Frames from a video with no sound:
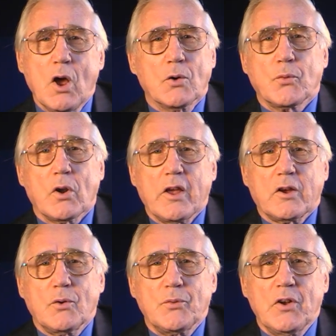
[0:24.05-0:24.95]
for lack
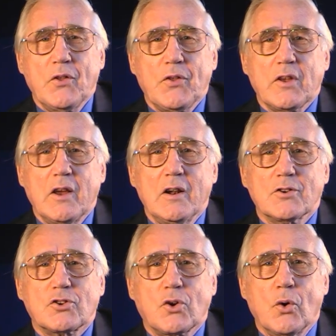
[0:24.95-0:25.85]
of anything
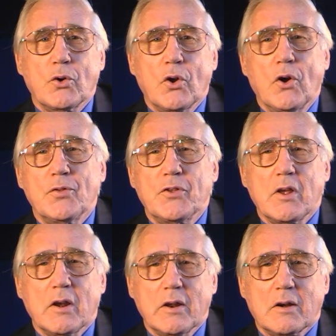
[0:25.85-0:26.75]
else going on
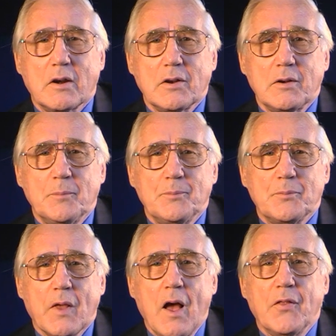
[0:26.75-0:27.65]
there lately,
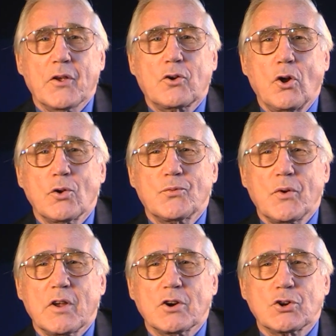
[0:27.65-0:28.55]
the
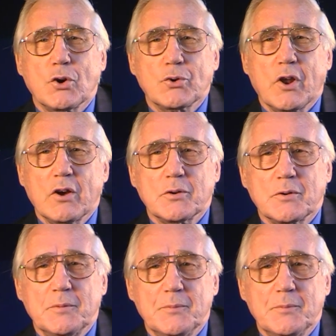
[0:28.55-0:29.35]
Goldfinger showdown.